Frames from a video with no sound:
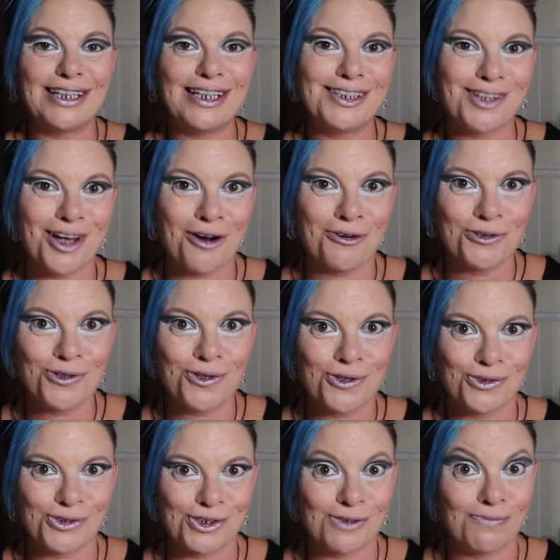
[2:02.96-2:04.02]
these are all
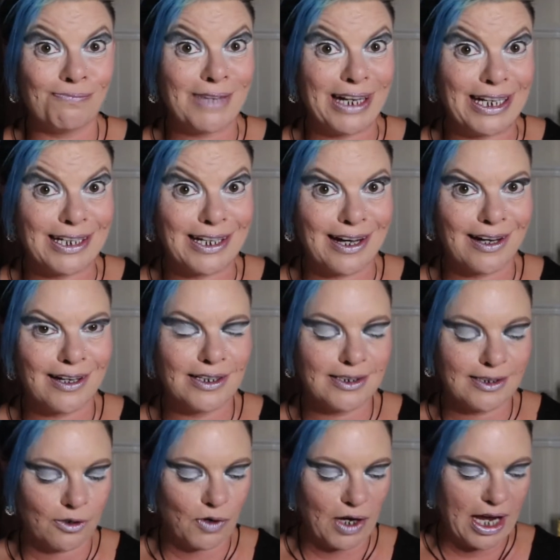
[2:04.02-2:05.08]
custom made,
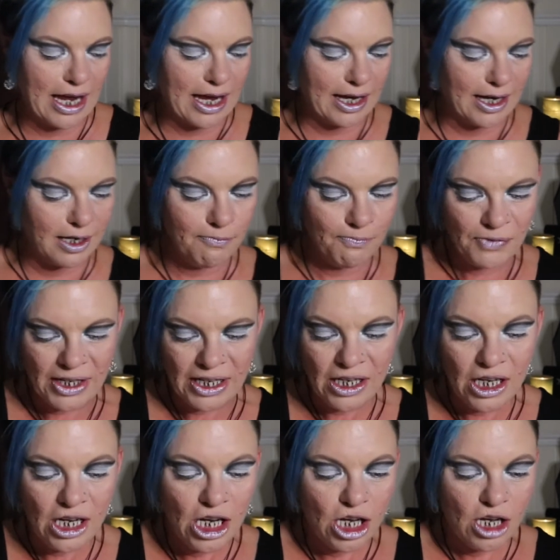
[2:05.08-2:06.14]
guys. Okay,
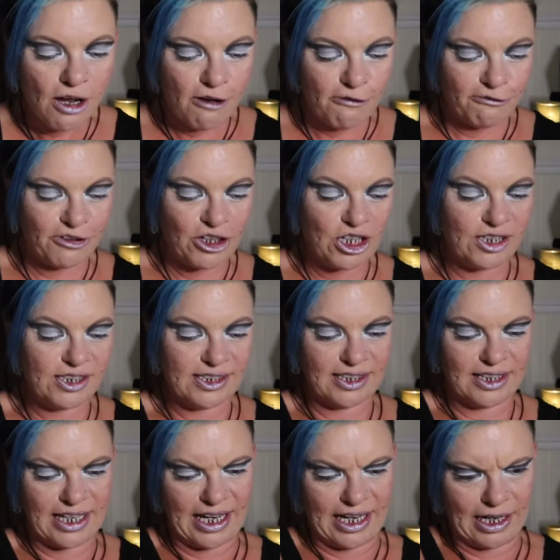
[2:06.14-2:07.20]
first
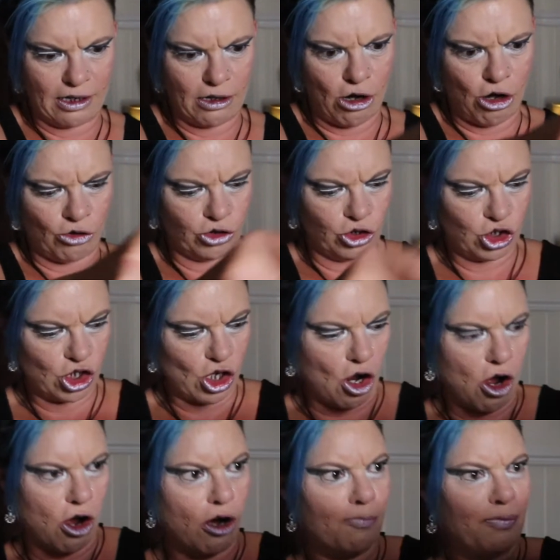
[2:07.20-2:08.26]
thing on
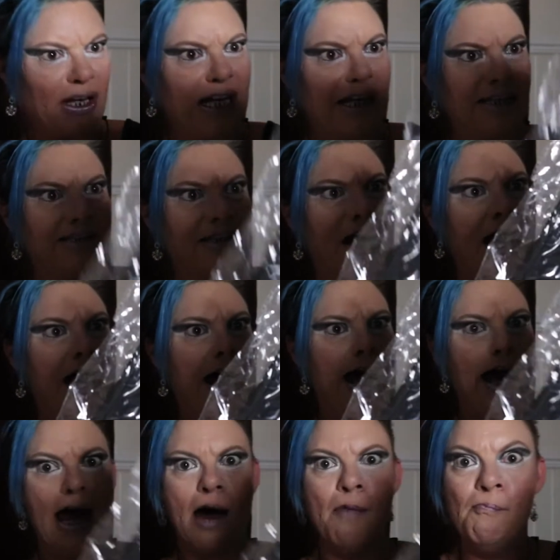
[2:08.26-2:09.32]
top is
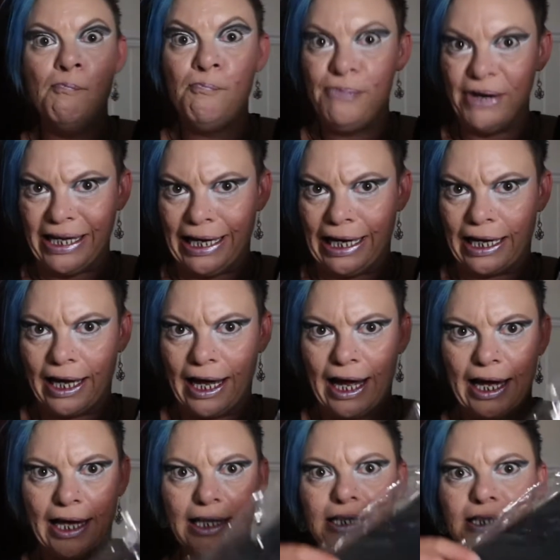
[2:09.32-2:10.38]
a big
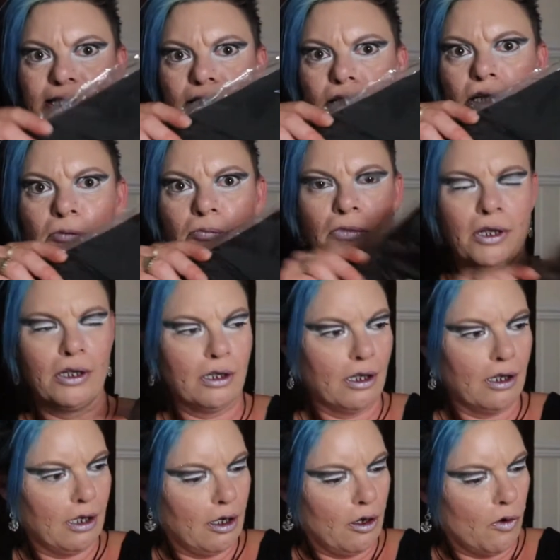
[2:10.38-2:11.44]
item.
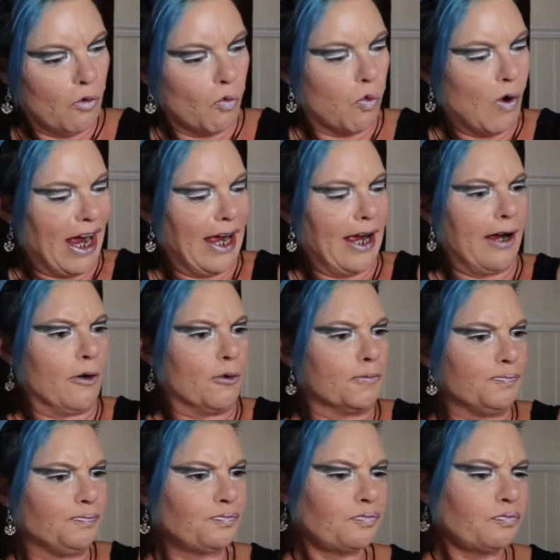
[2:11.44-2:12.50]
Wow.
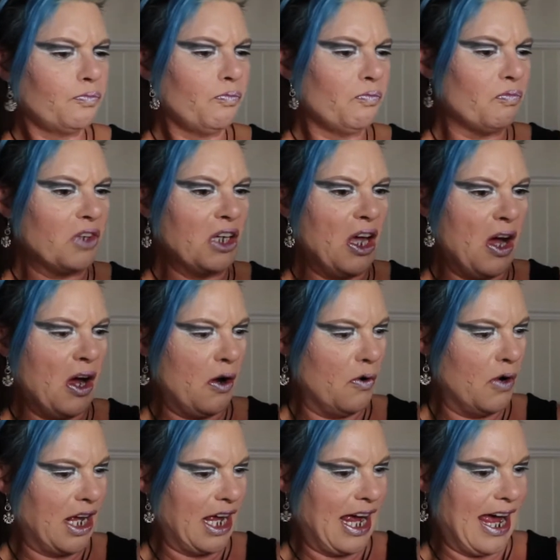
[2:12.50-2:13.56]

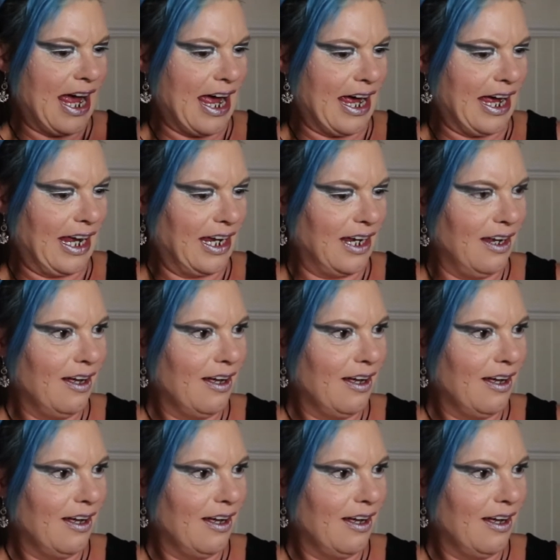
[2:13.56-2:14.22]
Okay.